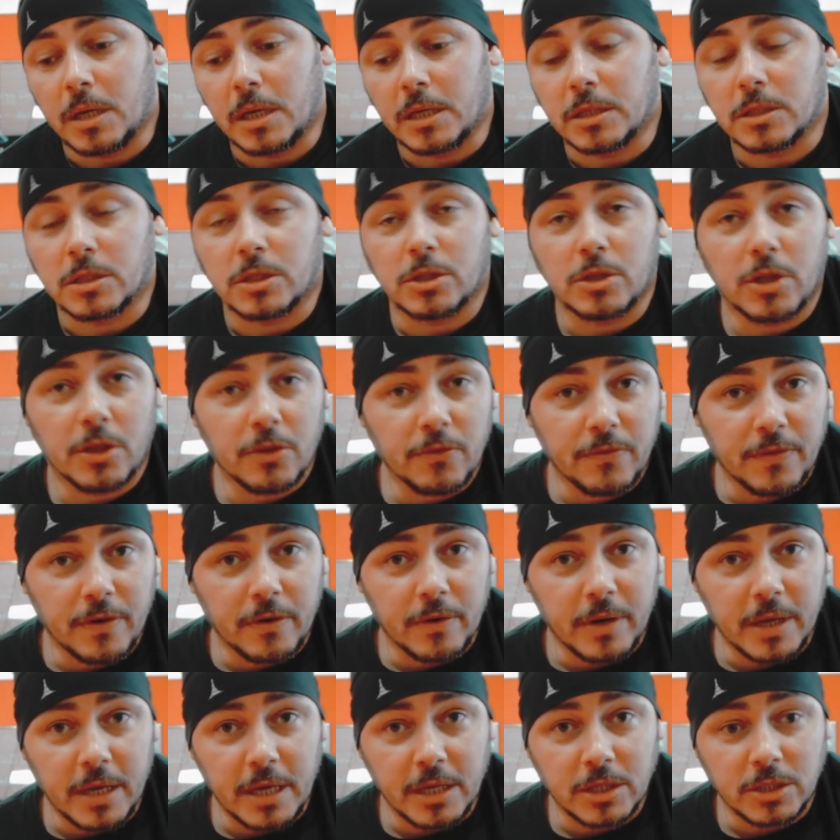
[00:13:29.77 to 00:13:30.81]
is another
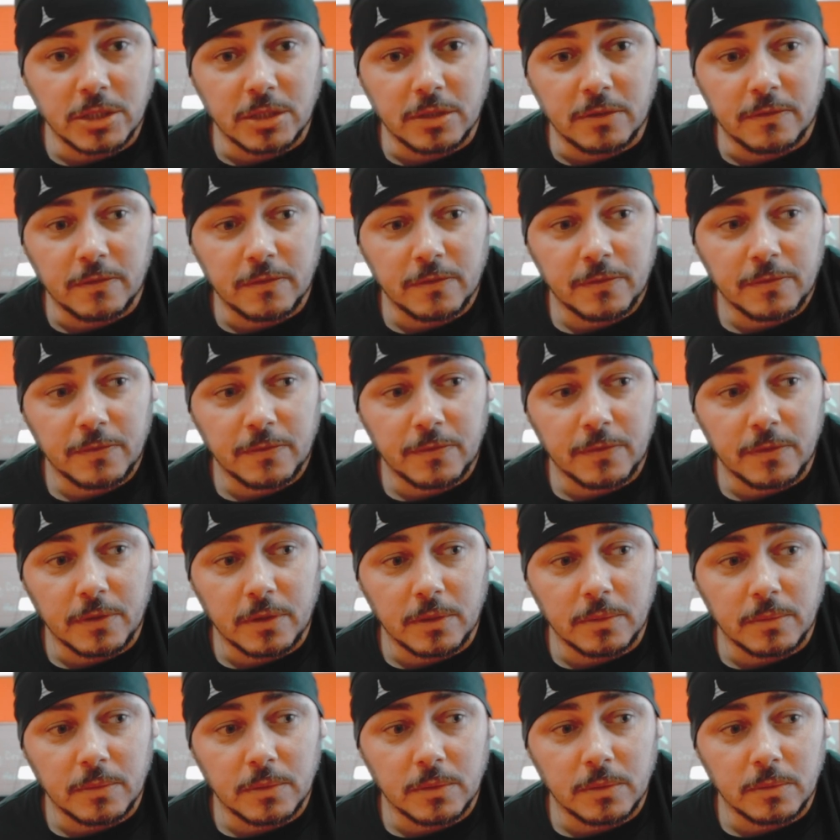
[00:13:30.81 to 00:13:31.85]
variation of
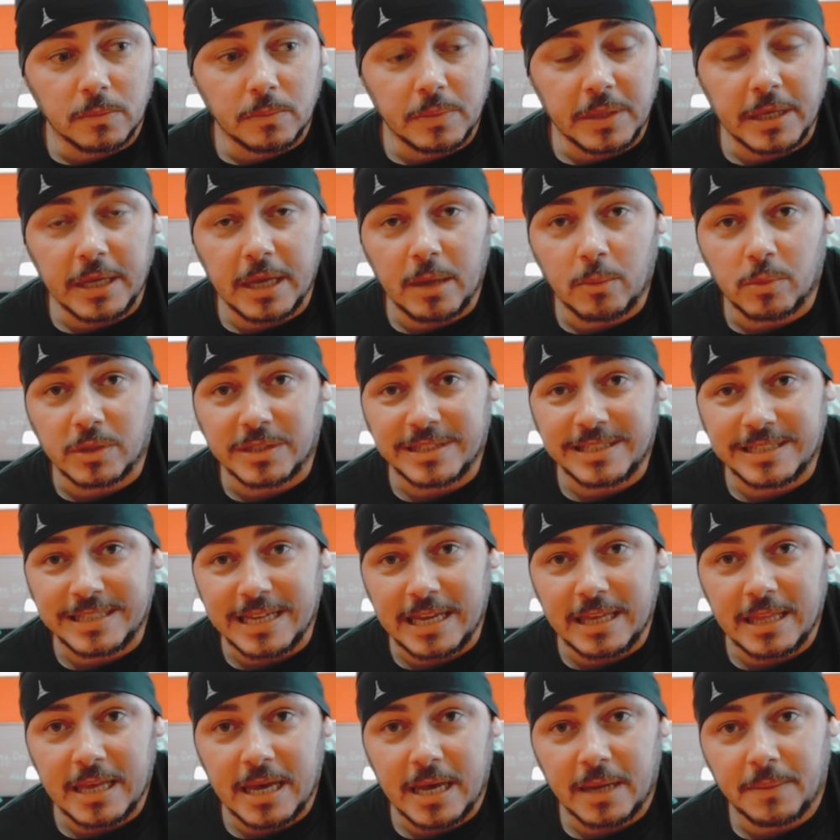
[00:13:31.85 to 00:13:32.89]
being able to
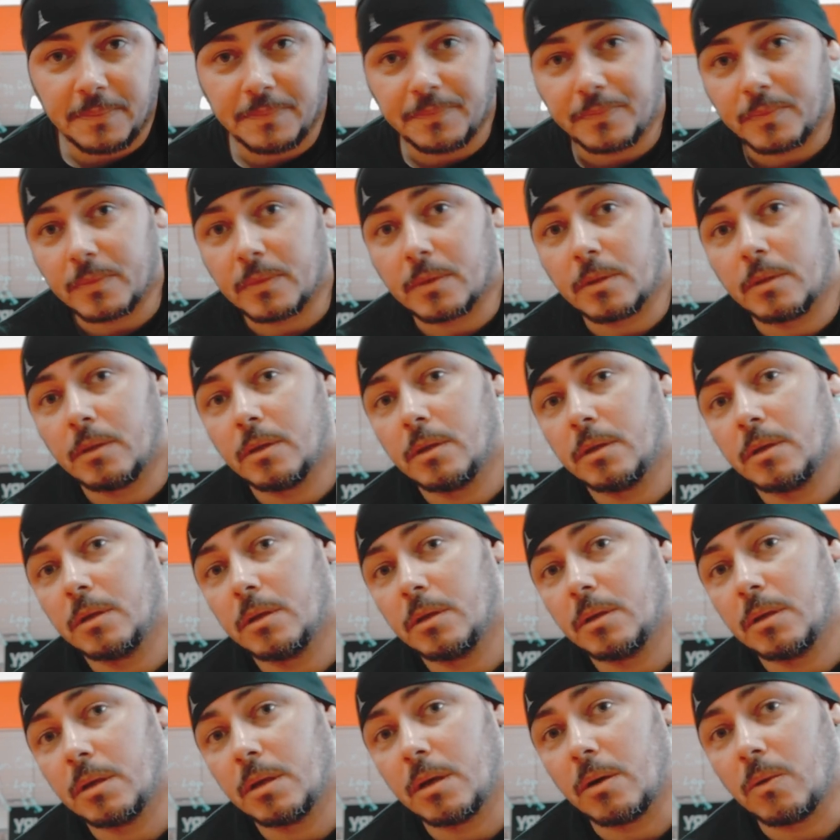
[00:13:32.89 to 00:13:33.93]
say that,
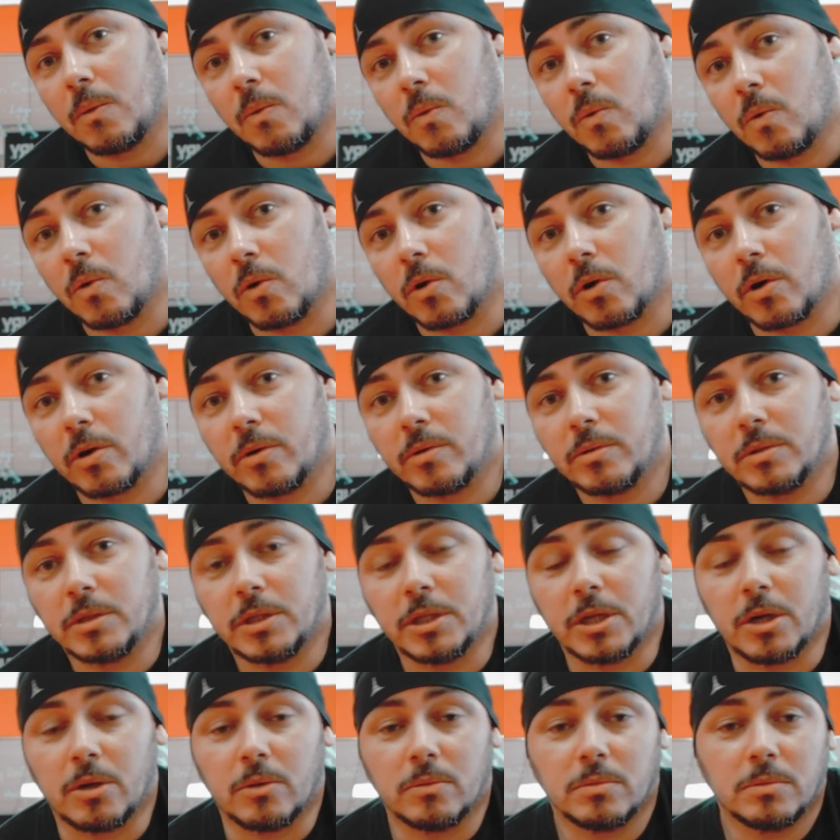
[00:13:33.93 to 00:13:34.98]
or,
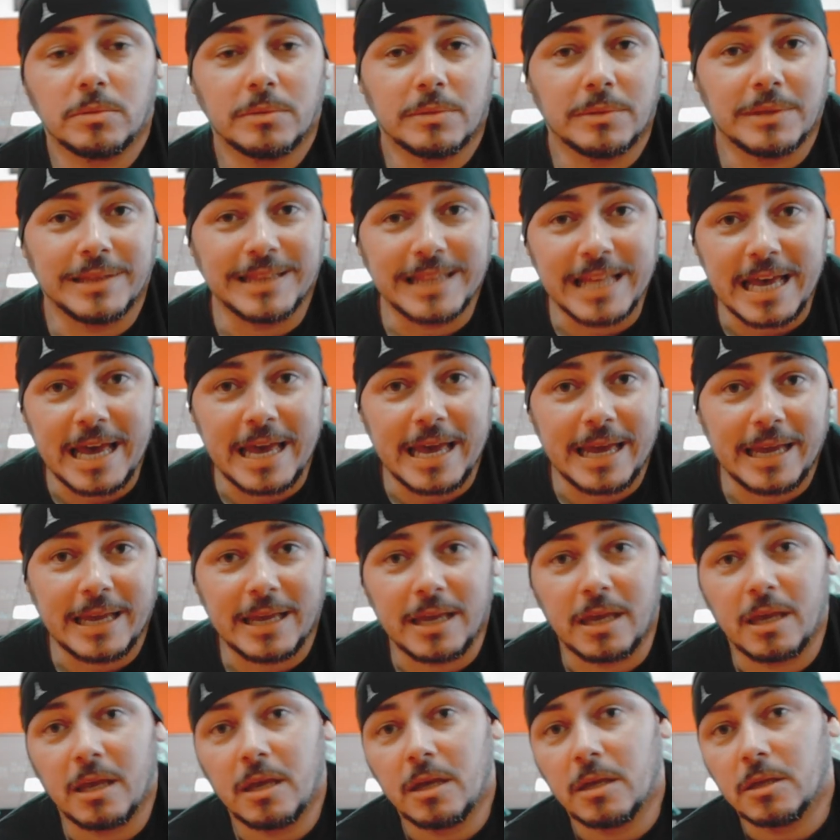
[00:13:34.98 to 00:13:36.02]
you know,
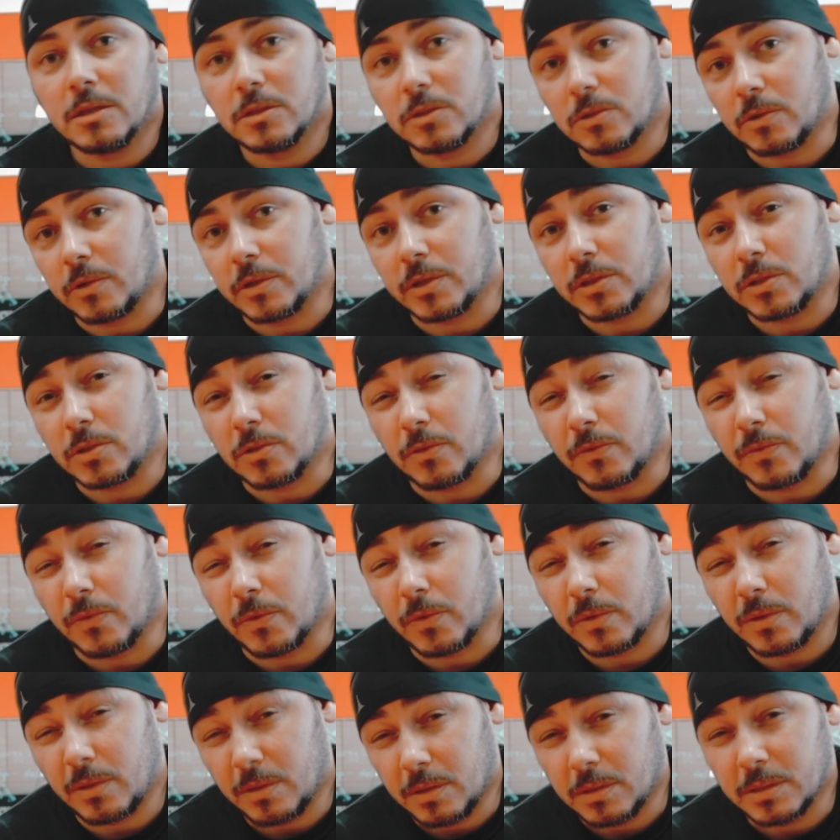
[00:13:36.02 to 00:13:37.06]
leg, so on and so
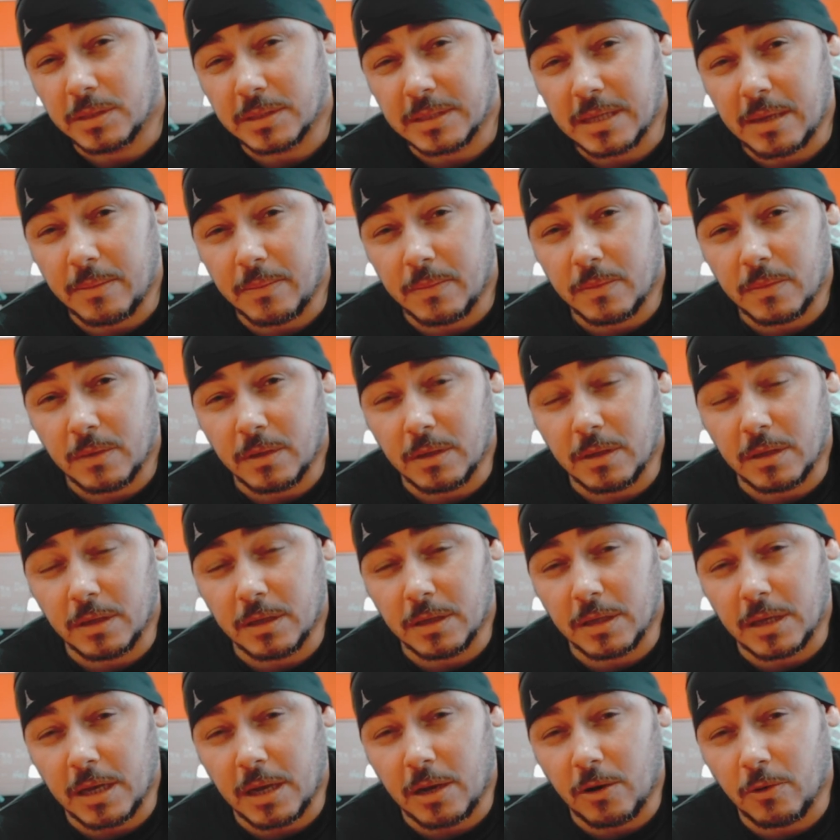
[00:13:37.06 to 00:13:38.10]
forth. Does that,
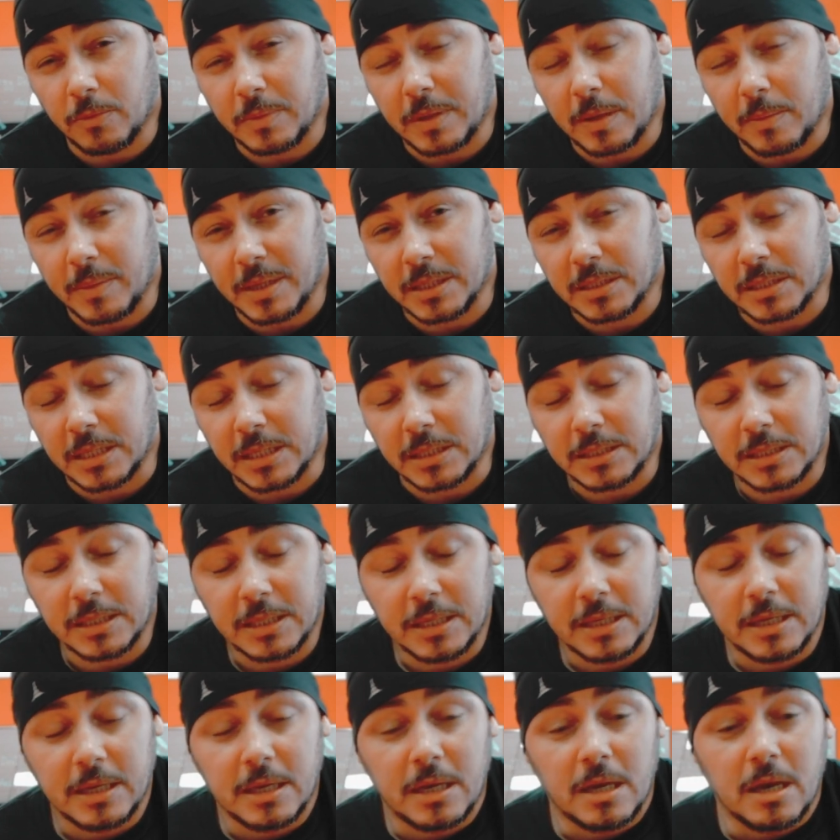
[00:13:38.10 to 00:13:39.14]
I hope that makes sense.
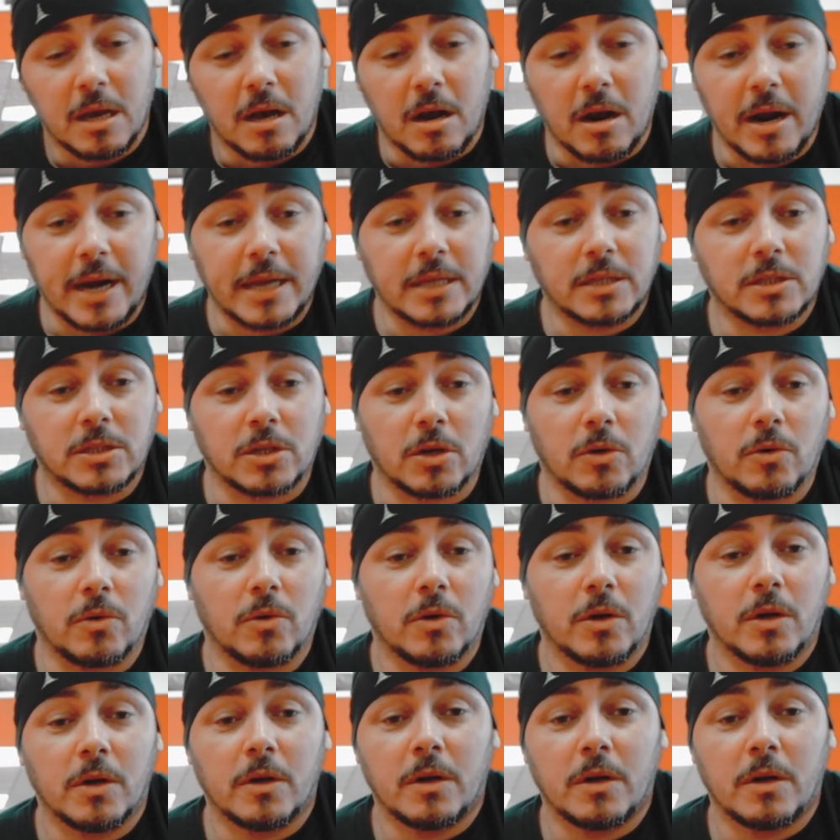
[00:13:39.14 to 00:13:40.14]
All right, so